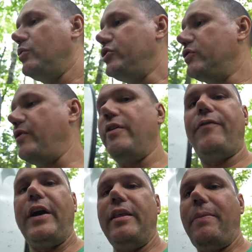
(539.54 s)
we'll just
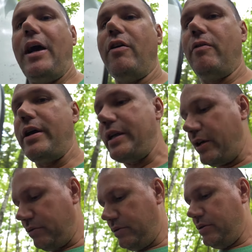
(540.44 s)
verify the power right
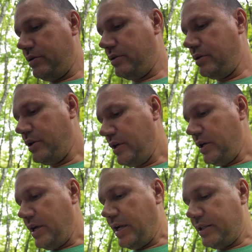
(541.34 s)
now
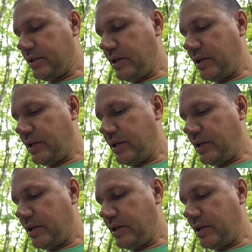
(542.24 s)
and the